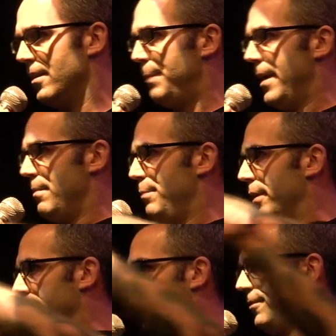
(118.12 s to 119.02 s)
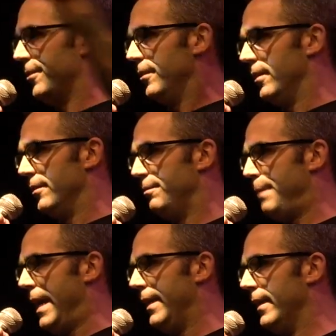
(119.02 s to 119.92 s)
an abandoned building full of
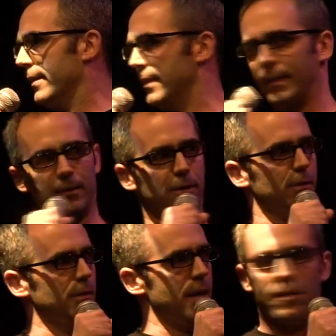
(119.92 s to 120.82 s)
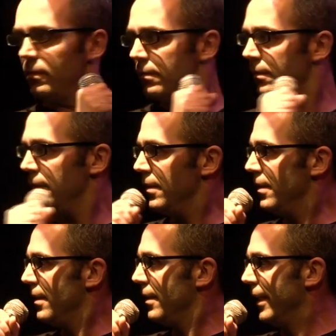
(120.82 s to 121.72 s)
paintings and like look around.
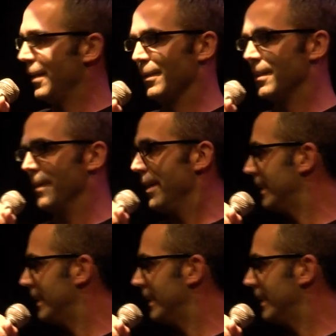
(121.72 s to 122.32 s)
Like it was some kind of